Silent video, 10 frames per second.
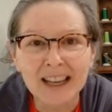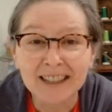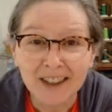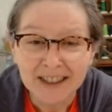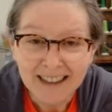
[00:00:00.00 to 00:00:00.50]

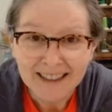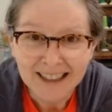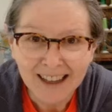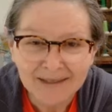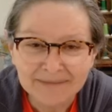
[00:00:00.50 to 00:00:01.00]
Until next
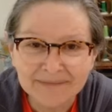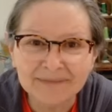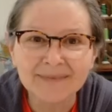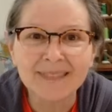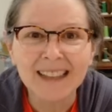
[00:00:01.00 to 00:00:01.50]
time,
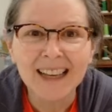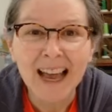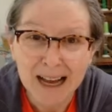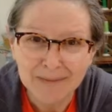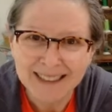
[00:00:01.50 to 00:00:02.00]

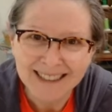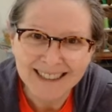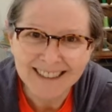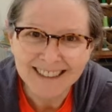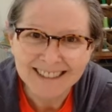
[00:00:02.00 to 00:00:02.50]
happy
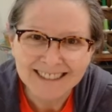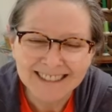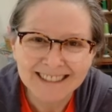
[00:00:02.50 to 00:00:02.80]
stitching.